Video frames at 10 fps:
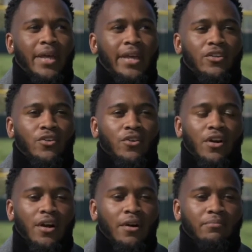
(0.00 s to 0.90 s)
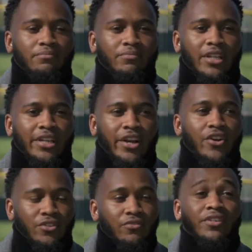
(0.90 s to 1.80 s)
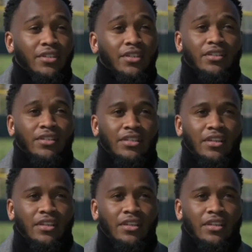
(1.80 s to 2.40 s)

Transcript: like your um, characteristics